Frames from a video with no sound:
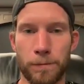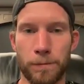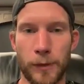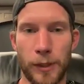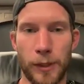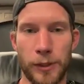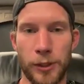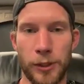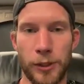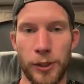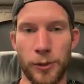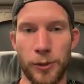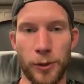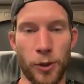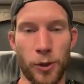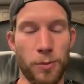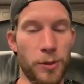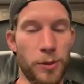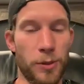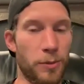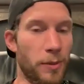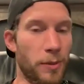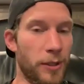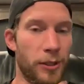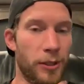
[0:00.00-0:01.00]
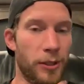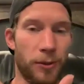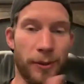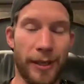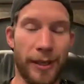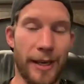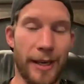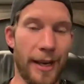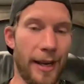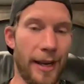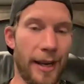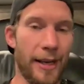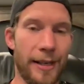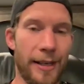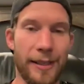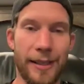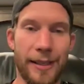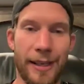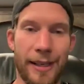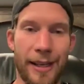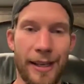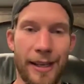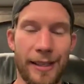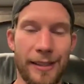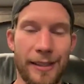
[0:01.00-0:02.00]
to the room as much as we can, and
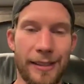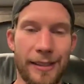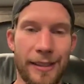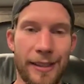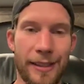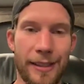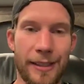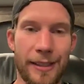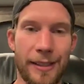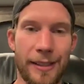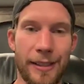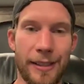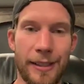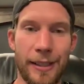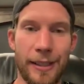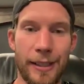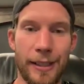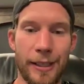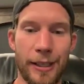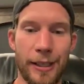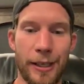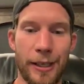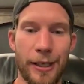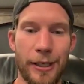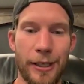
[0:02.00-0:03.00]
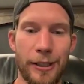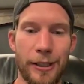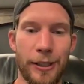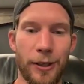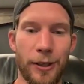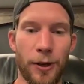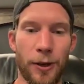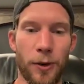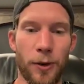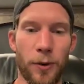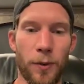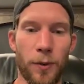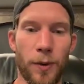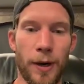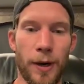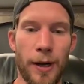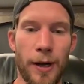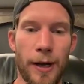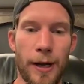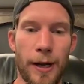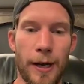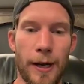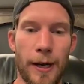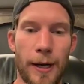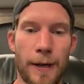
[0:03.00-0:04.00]
and uh, you know
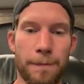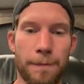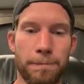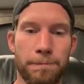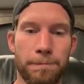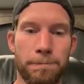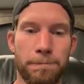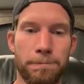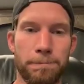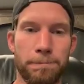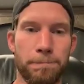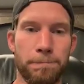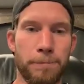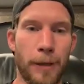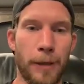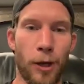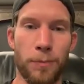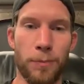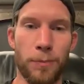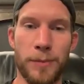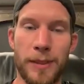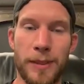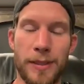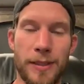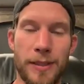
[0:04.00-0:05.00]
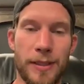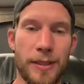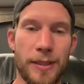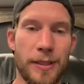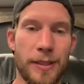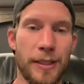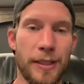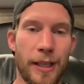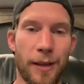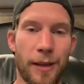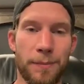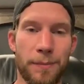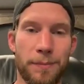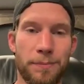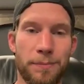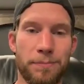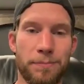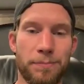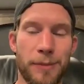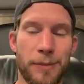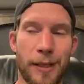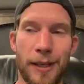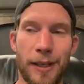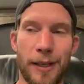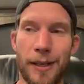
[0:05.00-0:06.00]
um, help these help
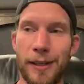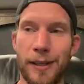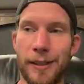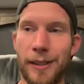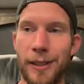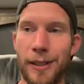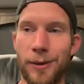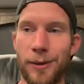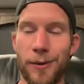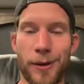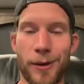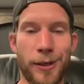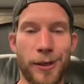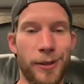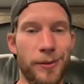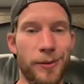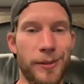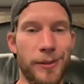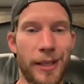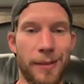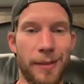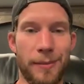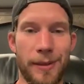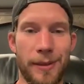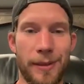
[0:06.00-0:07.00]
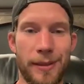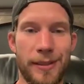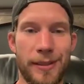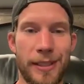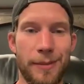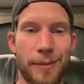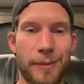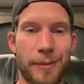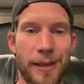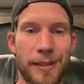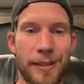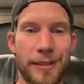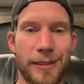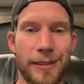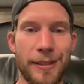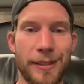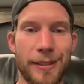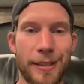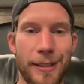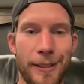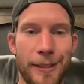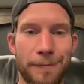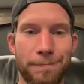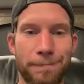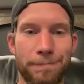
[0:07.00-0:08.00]
uh, you know our new teammate teammates
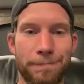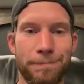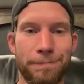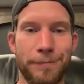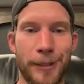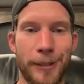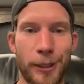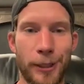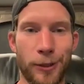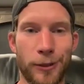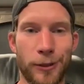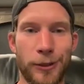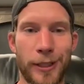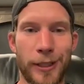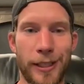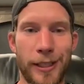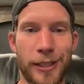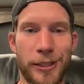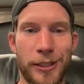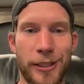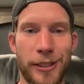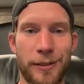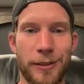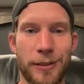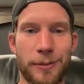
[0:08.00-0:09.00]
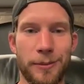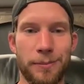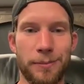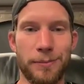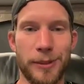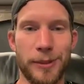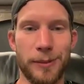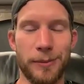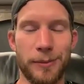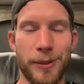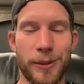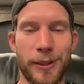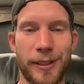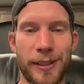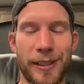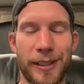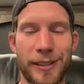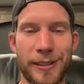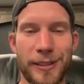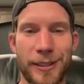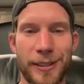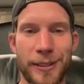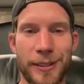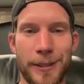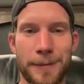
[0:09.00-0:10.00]
um, you know trying to achieve some some good
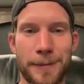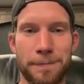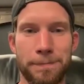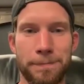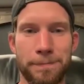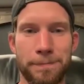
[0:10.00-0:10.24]
things this year.